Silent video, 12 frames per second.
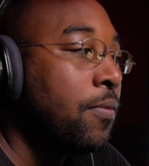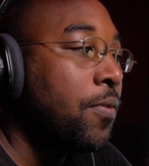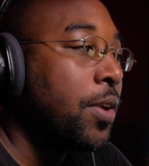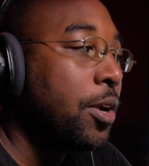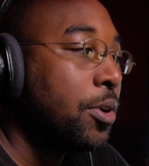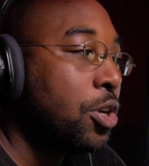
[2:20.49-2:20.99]

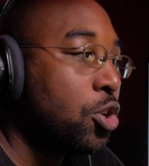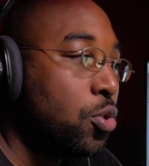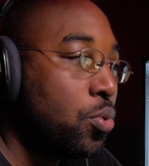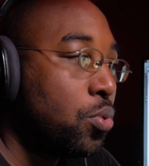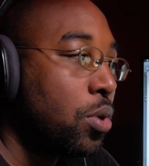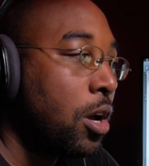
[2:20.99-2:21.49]
very
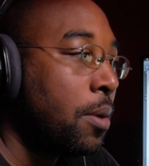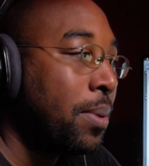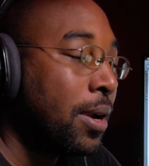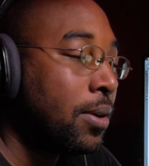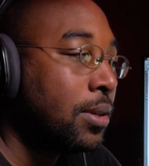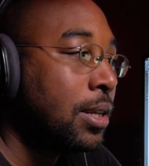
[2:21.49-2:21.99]
new,
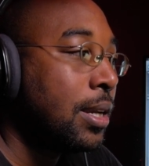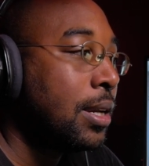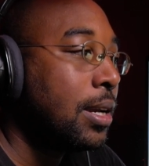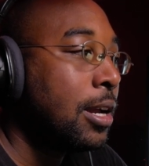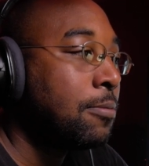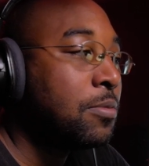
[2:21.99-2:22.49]
apparently,
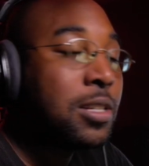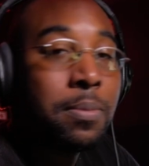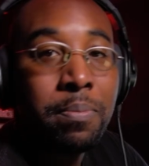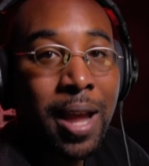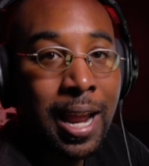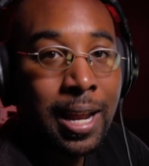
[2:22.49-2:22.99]
um, to
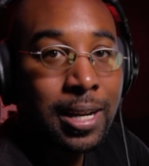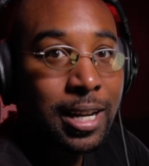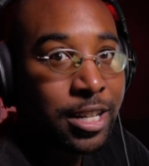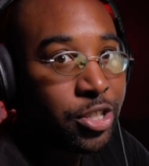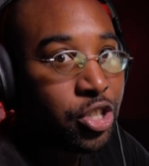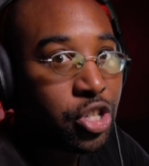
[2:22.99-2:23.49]
band
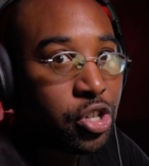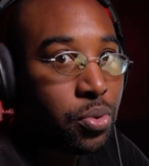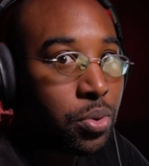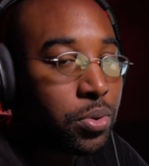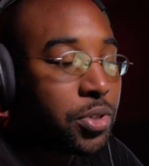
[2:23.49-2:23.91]
in general.